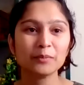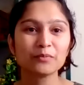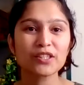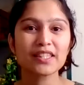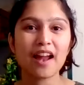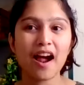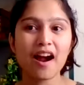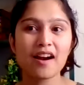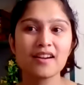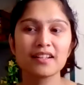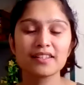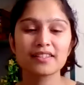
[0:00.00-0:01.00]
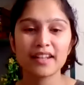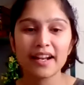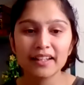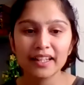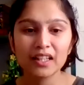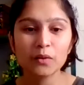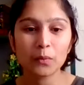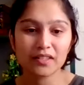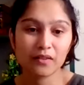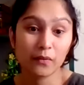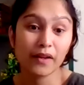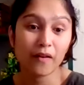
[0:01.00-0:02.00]
just understanding
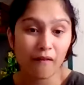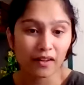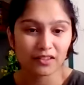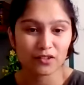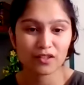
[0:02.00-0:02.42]
what's going on,